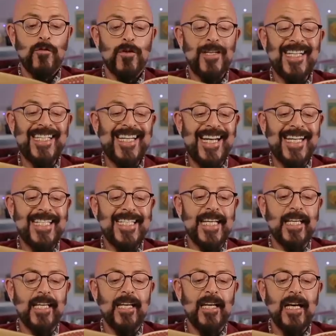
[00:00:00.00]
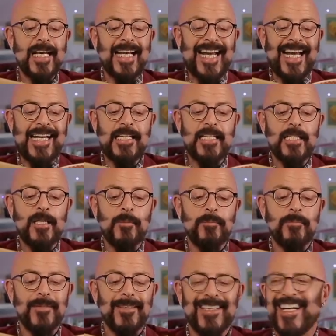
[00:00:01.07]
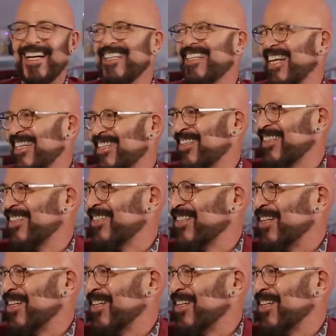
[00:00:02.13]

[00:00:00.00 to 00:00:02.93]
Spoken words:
Frenetic random. That's the